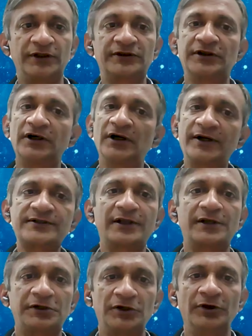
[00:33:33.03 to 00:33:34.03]
The third is
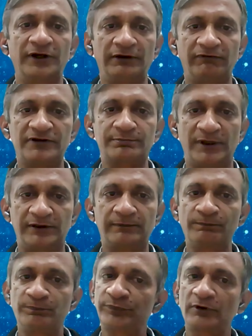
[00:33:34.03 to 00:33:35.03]
the return on investment,
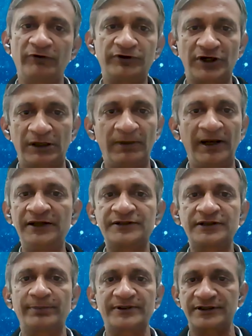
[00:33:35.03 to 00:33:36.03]
which
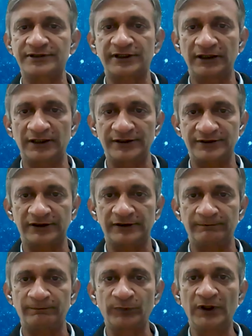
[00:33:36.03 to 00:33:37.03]
remains a persistent
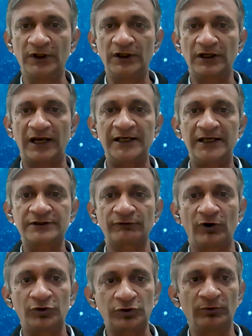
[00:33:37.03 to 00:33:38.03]
concern. Clients
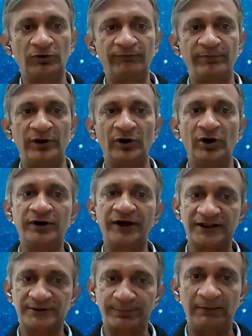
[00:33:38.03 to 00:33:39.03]
want to move
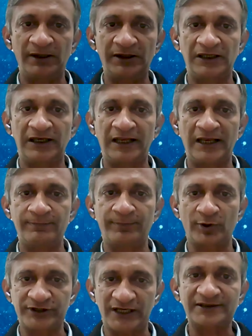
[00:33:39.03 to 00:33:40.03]
beyond experimental AI
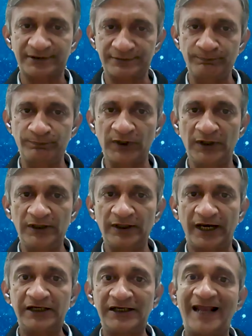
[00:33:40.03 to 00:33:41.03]
projects,
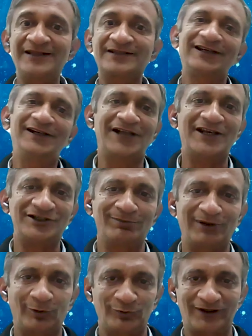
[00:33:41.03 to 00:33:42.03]
right, and see
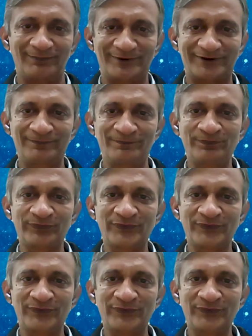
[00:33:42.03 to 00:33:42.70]
tangible outcomes.